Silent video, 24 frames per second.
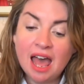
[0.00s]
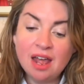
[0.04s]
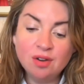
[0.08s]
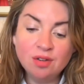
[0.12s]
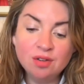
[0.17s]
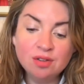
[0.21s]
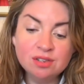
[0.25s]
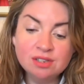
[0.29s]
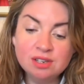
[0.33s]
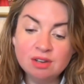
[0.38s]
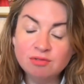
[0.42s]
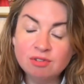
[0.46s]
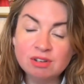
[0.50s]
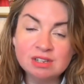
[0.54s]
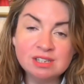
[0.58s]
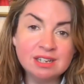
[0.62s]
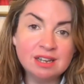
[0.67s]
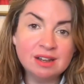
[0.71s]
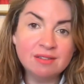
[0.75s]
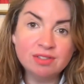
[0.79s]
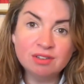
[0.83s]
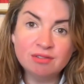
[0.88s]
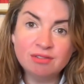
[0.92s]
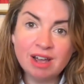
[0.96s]
And also
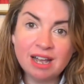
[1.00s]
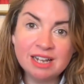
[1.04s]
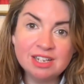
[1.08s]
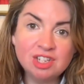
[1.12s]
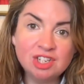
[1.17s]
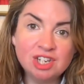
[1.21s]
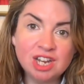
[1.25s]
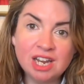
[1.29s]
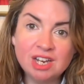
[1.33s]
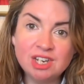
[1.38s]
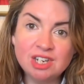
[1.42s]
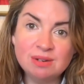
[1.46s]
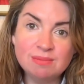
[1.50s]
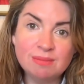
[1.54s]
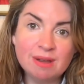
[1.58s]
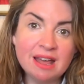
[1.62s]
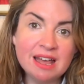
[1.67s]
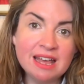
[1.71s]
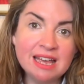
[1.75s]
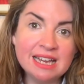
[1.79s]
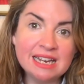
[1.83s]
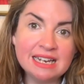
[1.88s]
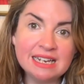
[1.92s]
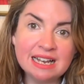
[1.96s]
reserve the right to change your
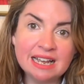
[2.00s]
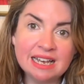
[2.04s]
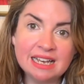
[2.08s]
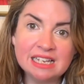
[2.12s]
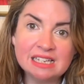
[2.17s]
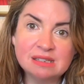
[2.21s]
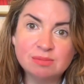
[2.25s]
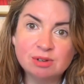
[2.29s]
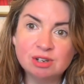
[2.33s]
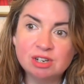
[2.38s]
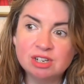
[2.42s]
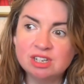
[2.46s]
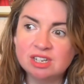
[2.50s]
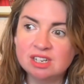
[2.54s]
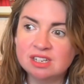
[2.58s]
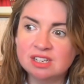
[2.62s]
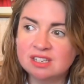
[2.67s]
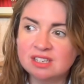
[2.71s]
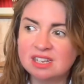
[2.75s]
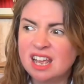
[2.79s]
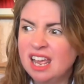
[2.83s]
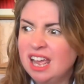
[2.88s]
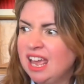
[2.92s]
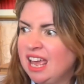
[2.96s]
mind. Like, as much
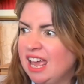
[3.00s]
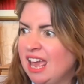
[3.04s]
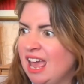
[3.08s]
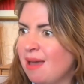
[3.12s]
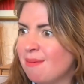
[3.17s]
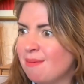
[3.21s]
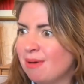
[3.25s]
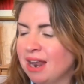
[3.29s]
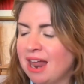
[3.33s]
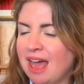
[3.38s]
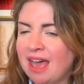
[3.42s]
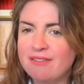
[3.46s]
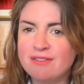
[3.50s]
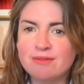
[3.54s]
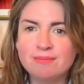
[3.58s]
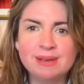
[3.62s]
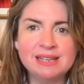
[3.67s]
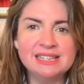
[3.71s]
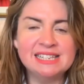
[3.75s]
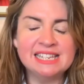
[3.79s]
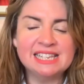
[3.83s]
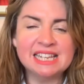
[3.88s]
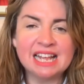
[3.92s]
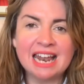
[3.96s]
as in my life
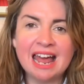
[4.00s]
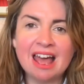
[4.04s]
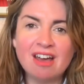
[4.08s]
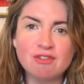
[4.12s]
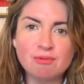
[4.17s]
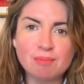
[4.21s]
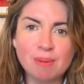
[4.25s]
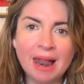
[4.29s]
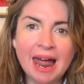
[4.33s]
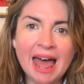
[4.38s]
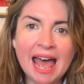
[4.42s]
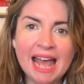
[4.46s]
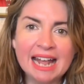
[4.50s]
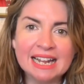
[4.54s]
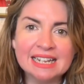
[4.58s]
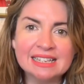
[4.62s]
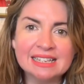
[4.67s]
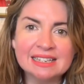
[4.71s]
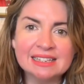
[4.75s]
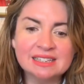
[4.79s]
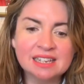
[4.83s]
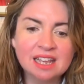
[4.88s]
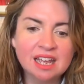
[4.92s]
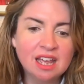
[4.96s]
and business I'll have
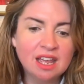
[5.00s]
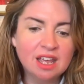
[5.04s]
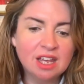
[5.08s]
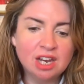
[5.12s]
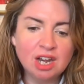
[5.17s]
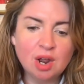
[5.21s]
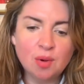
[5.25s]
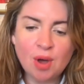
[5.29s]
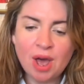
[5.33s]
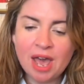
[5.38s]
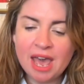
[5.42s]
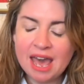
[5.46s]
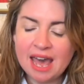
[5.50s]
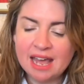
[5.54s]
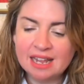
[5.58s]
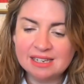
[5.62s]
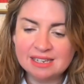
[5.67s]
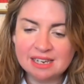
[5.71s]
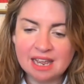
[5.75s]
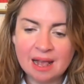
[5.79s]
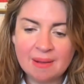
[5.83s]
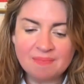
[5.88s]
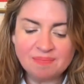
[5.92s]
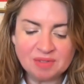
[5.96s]
plans, I
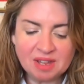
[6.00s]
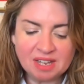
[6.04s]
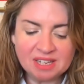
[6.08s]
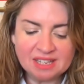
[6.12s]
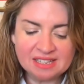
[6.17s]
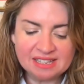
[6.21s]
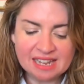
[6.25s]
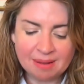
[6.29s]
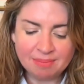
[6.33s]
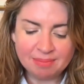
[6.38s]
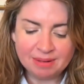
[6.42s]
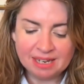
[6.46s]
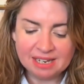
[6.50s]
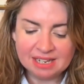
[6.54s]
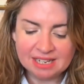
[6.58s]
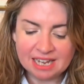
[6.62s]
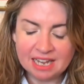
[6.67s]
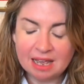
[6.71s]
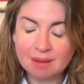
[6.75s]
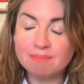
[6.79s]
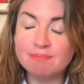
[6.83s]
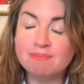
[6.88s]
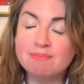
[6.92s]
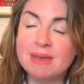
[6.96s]
had
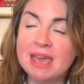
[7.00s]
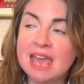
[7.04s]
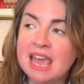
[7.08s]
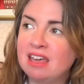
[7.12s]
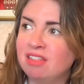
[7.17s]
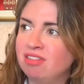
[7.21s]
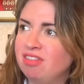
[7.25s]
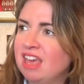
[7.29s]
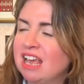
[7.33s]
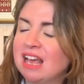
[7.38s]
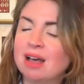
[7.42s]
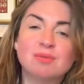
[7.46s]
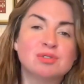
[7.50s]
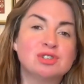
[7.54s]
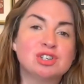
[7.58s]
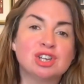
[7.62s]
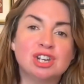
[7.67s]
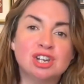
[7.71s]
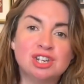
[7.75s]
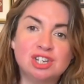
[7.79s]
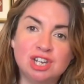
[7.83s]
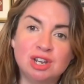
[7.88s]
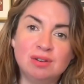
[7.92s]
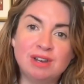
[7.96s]
established like a big thing I
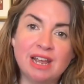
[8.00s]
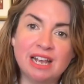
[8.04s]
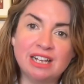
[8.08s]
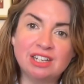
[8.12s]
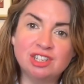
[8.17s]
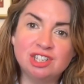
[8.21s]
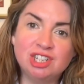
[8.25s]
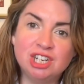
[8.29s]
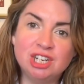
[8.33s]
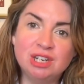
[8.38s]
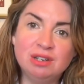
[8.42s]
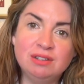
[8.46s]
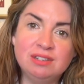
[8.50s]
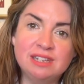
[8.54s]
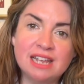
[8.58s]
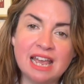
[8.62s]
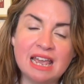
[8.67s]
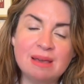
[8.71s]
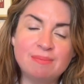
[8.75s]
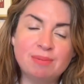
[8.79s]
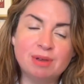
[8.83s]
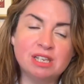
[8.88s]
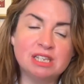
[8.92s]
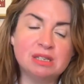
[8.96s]
was going to do next
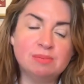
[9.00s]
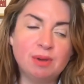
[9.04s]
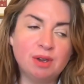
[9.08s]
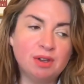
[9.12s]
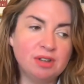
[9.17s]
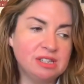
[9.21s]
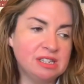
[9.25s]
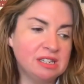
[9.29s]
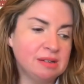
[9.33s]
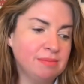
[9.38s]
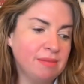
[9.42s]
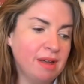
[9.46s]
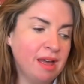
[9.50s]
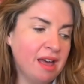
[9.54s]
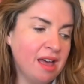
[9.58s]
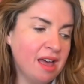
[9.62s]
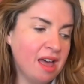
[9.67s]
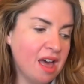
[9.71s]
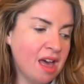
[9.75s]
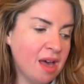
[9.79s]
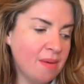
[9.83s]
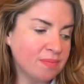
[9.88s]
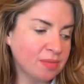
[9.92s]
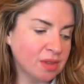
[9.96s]
Tuesday, but I spoke to
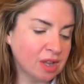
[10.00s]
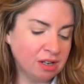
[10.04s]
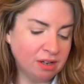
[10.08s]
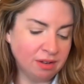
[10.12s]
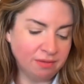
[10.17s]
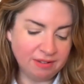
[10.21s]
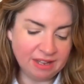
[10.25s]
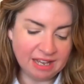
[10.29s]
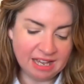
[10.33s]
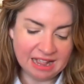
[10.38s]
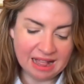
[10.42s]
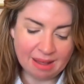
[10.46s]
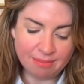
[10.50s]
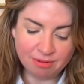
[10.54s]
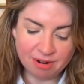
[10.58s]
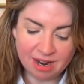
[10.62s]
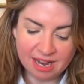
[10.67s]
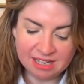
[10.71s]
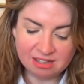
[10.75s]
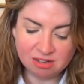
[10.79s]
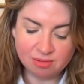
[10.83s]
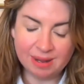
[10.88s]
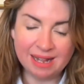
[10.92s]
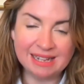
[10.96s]
my lovely
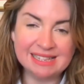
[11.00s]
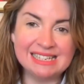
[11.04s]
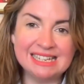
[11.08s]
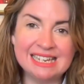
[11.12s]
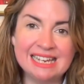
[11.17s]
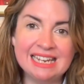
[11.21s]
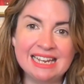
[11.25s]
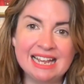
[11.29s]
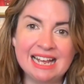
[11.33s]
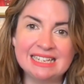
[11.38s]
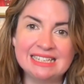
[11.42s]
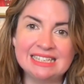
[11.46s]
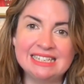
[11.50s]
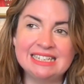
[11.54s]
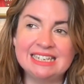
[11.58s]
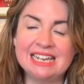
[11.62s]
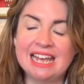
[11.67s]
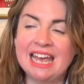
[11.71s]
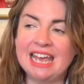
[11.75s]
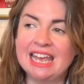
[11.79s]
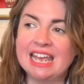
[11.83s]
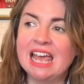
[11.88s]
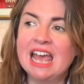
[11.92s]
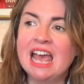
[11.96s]
collaborator about it
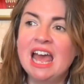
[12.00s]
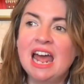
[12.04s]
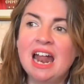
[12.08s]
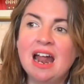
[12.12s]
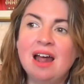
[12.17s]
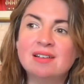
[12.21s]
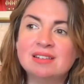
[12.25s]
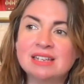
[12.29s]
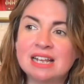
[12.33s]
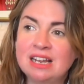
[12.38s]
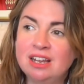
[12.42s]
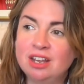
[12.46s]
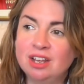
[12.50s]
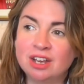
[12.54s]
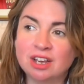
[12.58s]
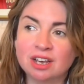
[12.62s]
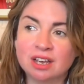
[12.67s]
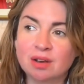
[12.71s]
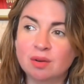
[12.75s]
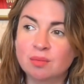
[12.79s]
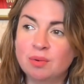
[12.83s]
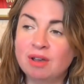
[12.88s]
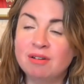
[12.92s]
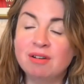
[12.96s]
yesterday. I was like,
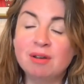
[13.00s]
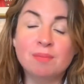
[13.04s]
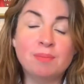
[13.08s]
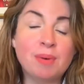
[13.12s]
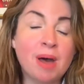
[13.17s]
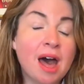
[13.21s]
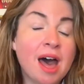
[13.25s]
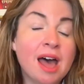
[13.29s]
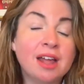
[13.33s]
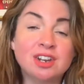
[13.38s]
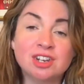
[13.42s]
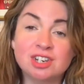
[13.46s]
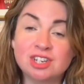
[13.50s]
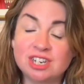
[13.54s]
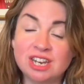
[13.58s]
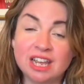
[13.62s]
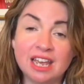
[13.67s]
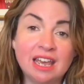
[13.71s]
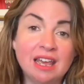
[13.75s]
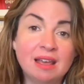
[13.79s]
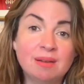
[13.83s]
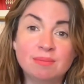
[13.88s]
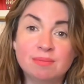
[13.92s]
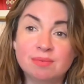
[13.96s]
look, we're a
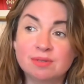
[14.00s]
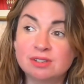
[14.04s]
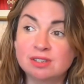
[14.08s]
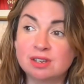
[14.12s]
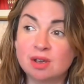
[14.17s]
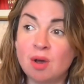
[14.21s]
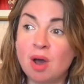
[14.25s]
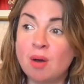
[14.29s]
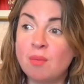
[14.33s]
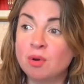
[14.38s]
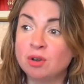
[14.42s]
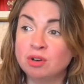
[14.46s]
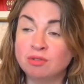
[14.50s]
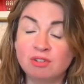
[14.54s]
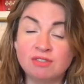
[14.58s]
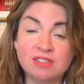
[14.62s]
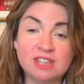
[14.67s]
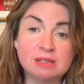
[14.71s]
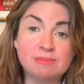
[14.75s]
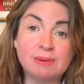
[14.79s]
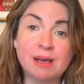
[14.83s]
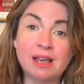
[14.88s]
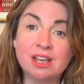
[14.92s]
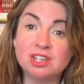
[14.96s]
partnership. So I want to
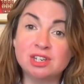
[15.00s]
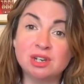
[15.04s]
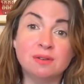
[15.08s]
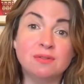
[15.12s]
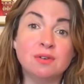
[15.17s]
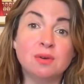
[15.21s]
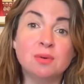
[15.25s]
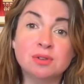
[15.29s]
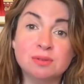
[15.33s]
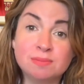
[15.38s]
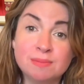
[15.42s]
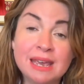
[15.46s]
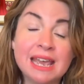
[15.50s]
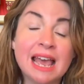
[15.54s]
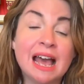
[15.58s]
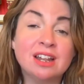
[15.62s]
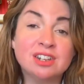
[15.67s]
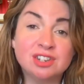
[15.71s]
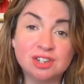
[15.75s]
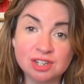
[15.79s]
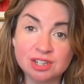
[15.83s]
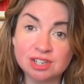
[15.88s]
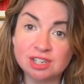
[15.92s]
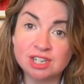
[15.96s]
run this past you. If it was me,
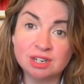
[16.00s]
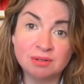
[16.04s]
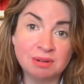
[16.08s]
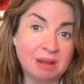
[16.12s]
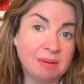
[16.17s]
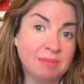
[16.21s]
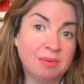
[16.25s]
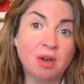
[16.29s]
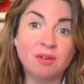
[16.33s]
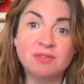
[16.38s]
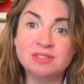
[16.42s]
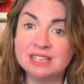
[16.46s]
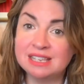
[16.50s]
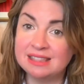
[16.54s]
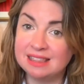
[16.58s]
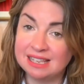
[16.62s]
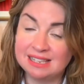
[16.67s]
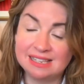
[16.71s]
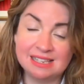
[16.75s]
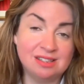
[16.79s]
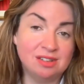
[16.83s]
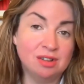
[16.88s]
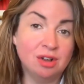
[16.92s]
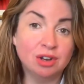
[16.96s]
I'd just do it. But obviously
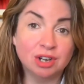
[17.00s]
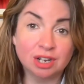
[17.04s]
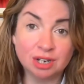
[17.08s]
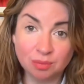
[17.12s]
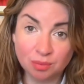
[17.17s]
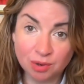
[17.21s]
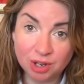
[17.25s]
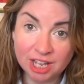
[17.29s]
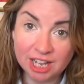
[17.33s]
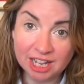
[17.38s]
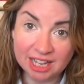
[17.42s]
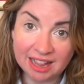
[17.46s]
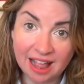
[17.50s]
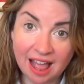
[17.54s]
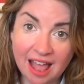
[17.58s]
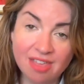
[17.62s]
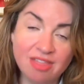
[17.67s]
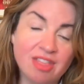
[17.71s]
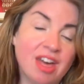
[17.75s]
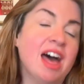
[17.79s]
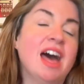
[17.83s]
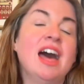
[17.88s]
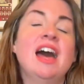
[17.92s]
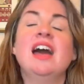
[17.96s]
this is not going to work
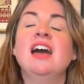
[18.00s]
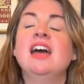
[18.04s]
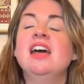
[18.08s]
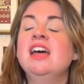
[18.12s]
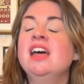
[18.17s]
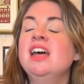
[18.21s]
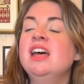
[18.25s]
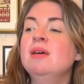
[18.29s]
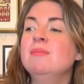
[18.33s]
like that.